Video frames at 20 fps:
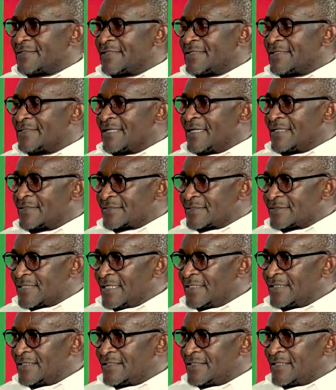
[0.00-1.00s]
And let's
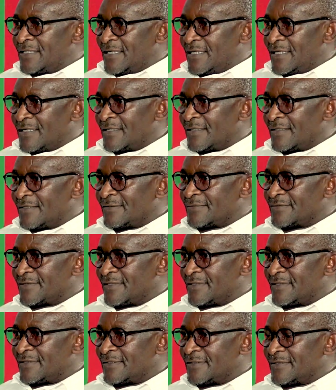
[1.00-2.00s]
start it here.
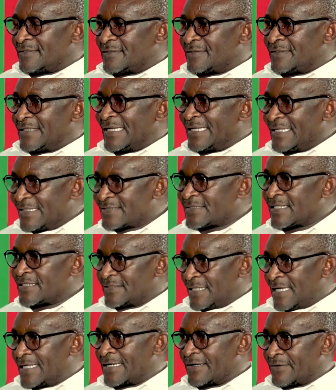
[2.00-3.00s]
There is a
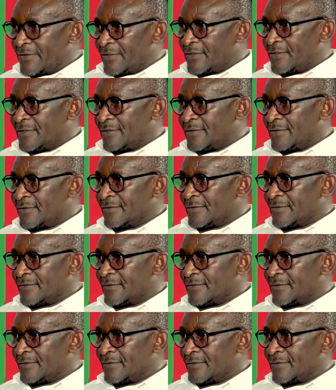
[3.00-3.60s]
deadlock,